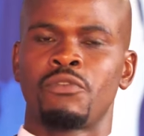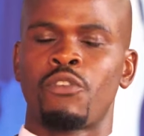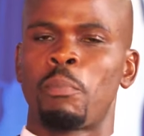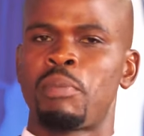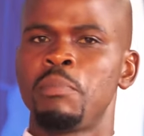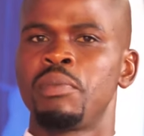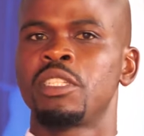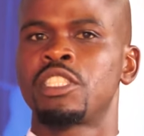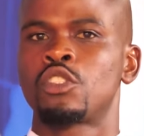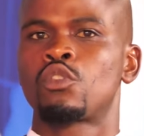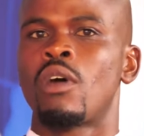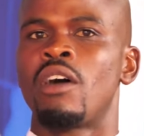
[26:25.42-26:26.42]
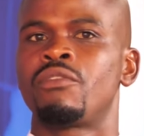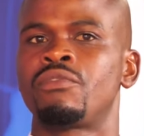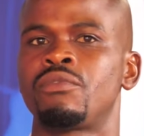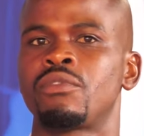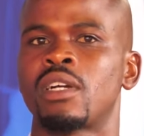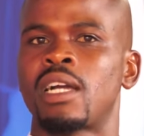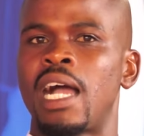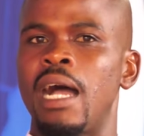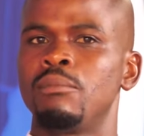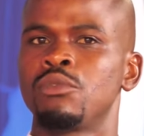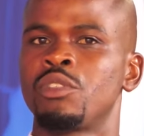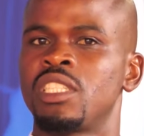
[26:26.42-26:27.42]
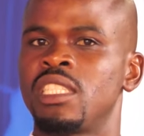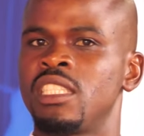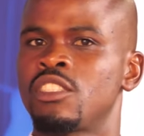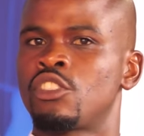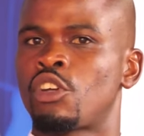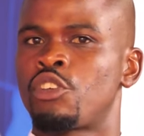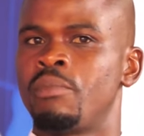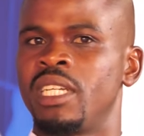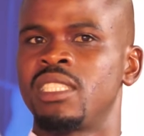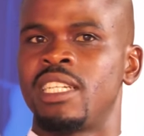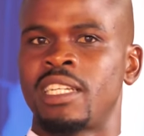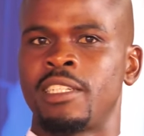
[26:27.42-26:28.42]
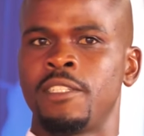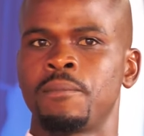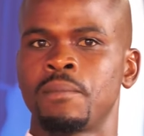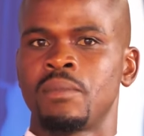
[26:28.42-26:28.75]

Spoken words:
for PPC to have come with this documentary,